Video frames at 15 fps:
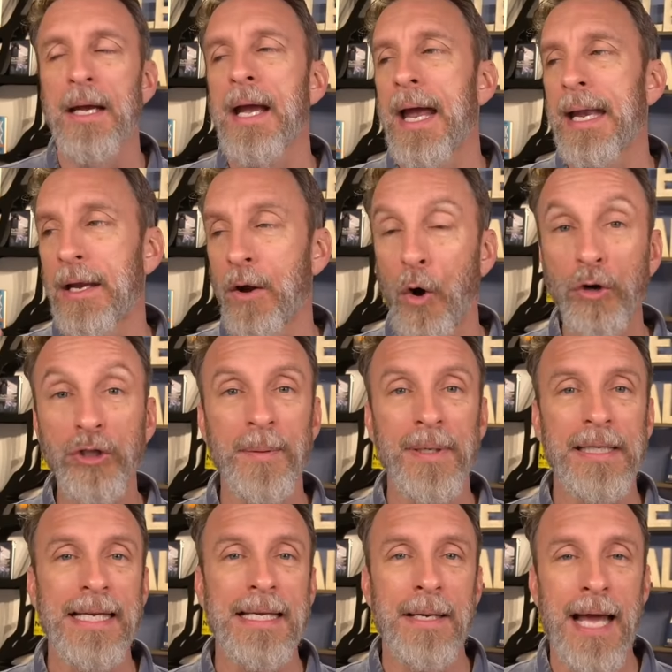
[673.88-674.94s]
And
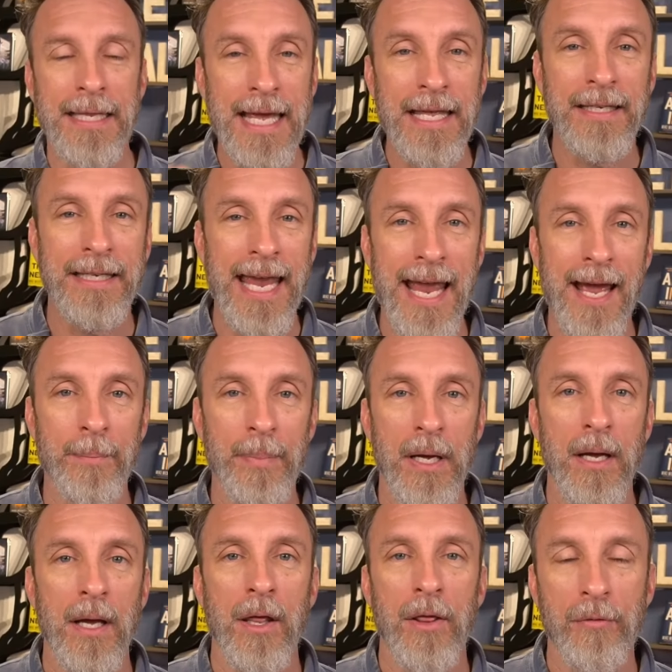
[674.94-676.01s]
ultimately, at the end of the camp,
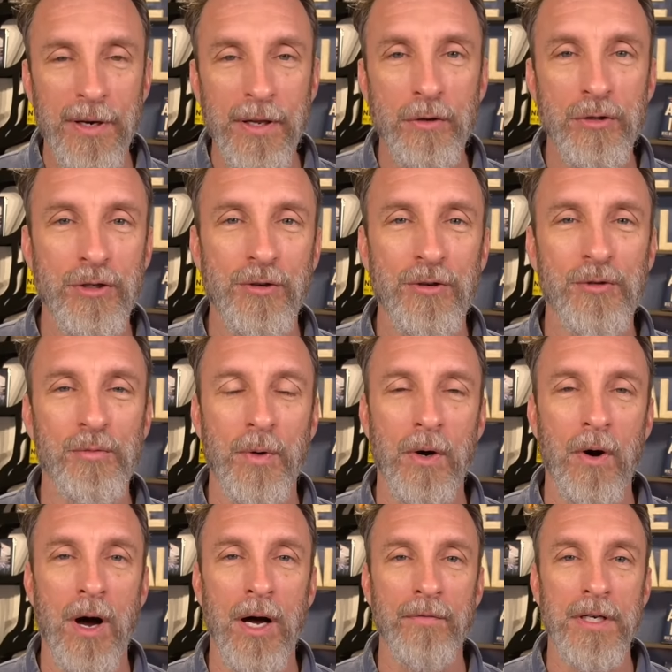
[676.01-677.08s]
three of those students were
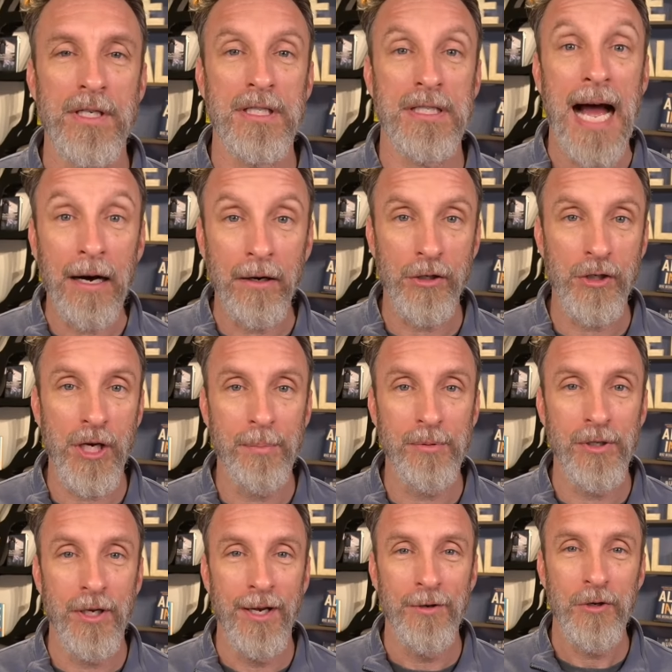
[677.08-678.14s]
offered scholarships
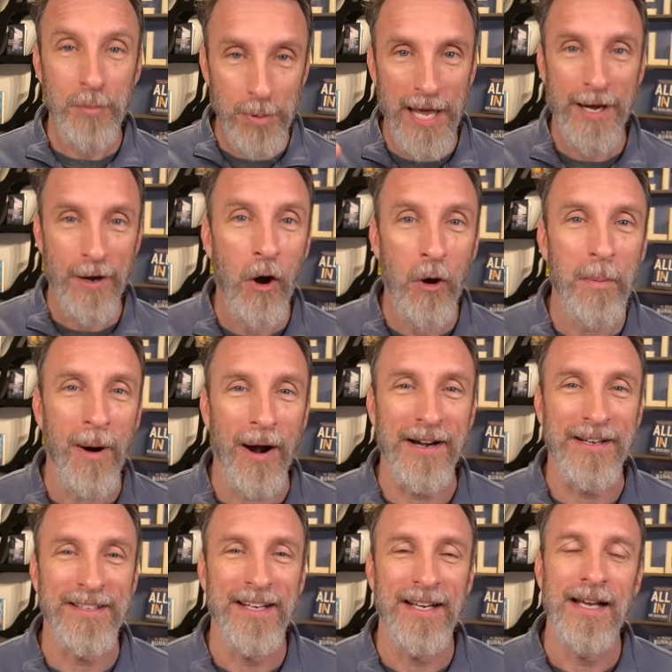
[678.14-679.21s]
to play at
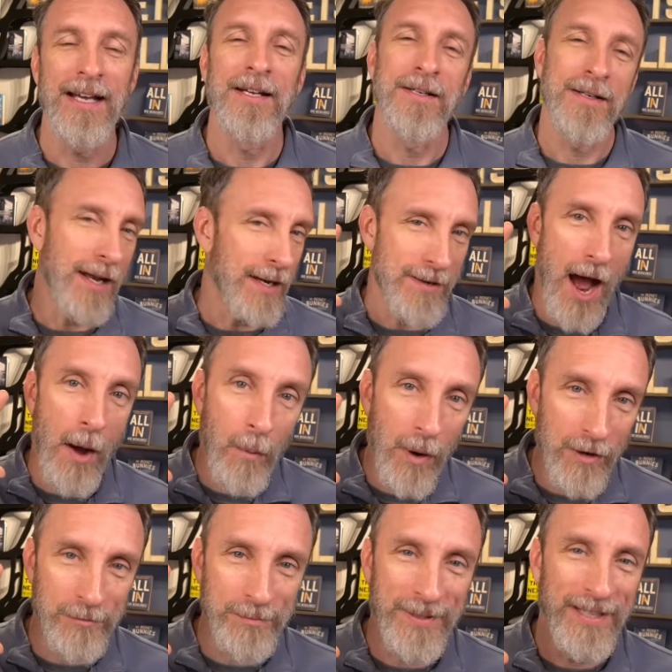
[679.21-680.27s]
Hobart. Not one
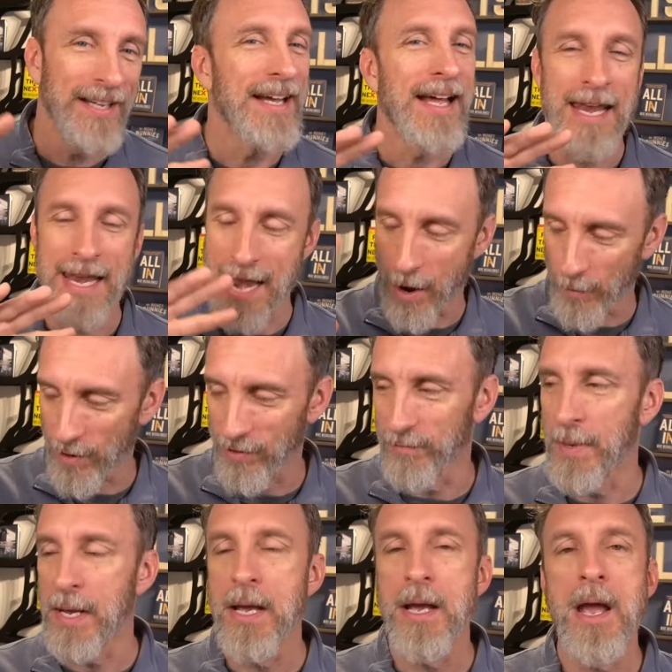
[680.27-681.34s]
of them. Not one of them.
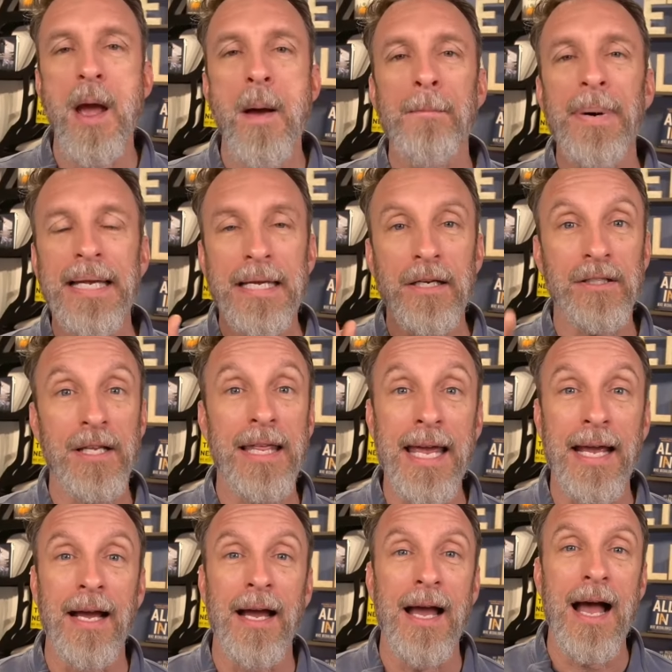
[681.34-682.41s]
But here's the
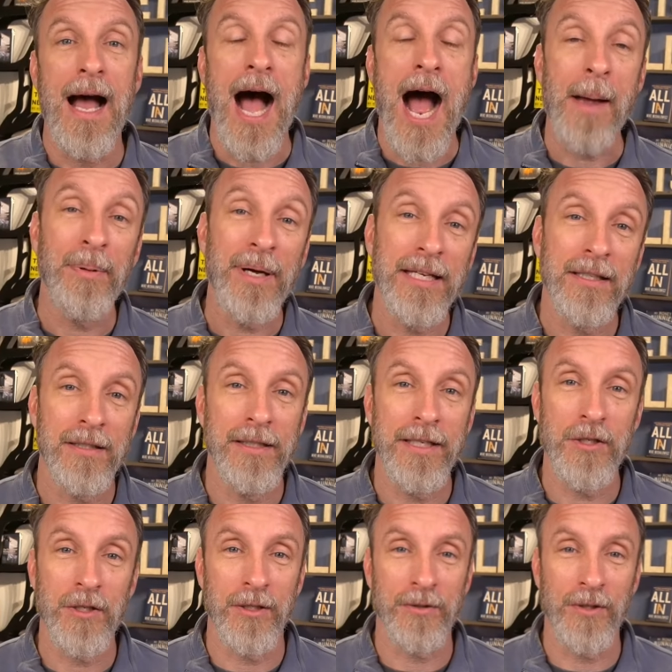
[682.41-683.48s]
thing I played
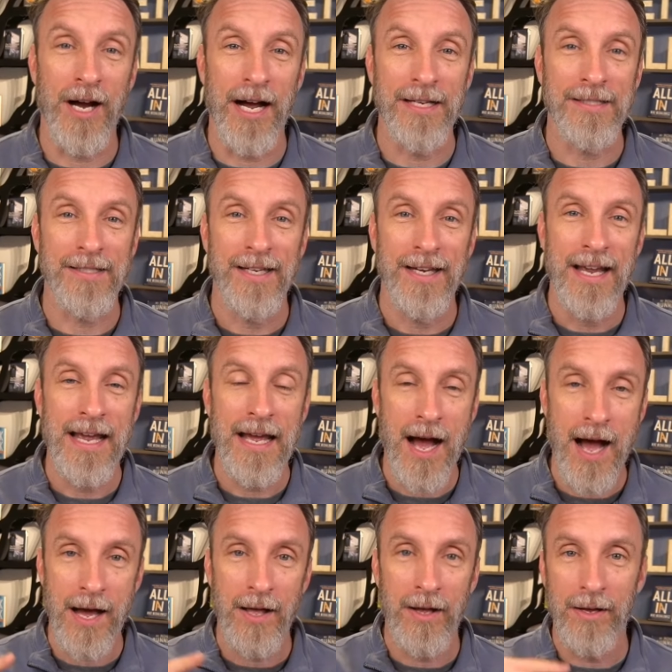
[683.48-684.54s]
collegiate lacrosse
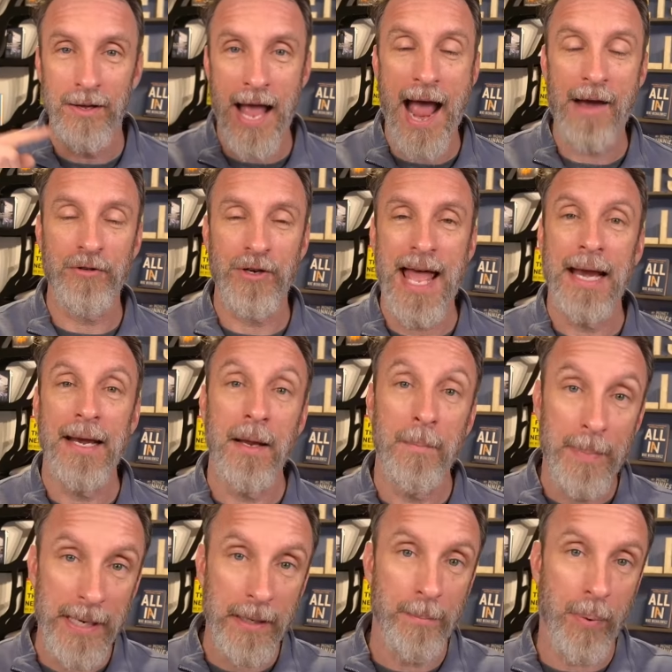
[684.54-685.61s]
uh, after that. And a
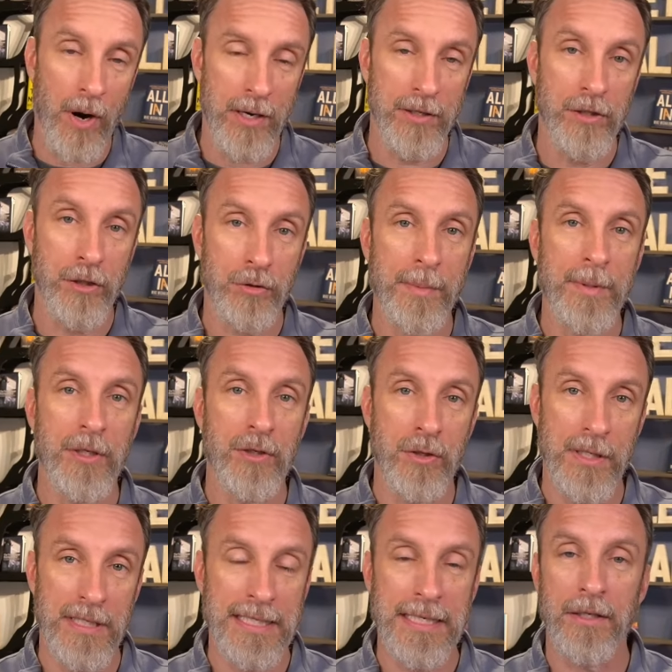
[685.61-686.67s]
big part is attributed to
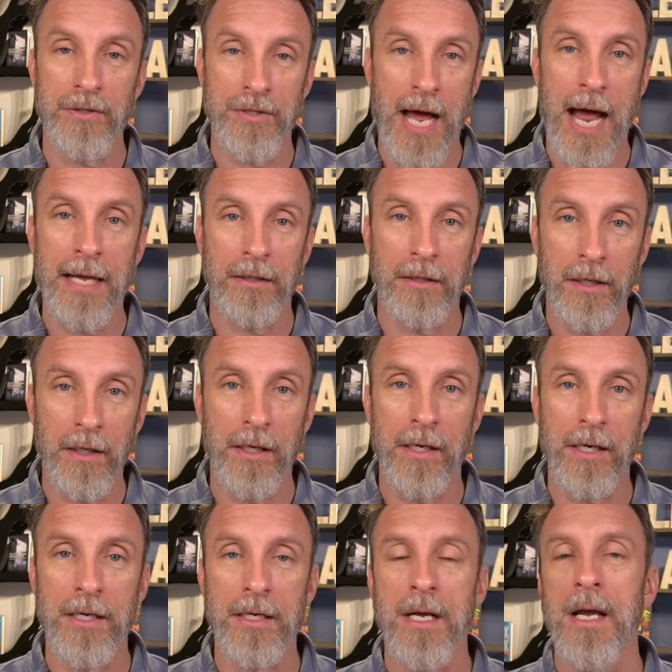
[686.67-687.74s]
the skills I
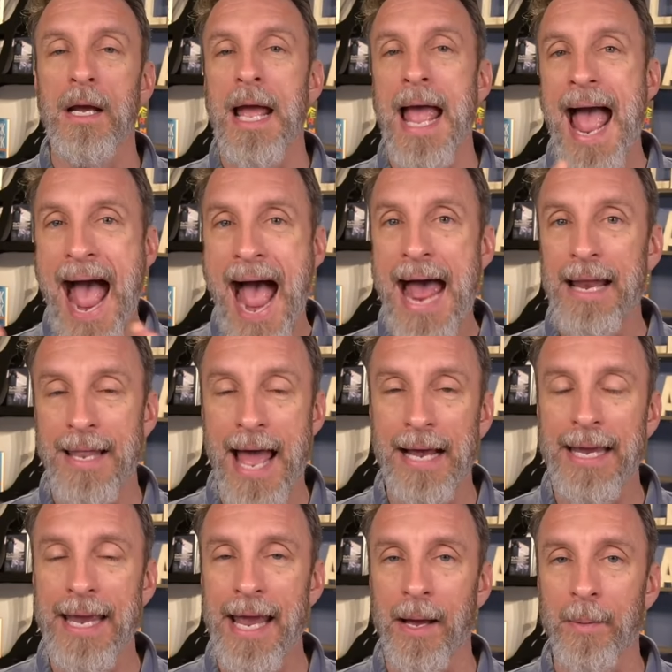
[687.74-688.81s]
learned at that
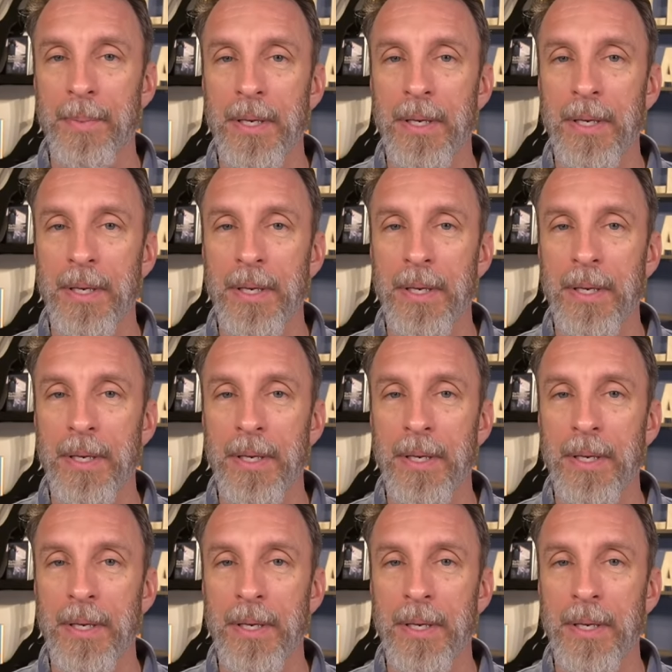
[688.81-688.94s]
camp.